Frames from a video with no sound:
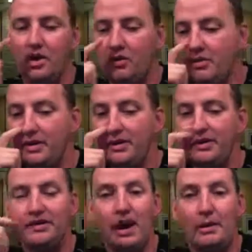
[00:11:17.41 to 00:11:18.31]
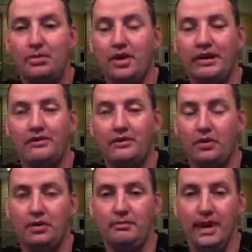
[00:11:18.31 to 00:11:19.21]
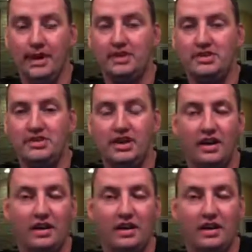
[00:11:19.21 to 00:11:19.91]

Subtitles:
we've been on the top right for managed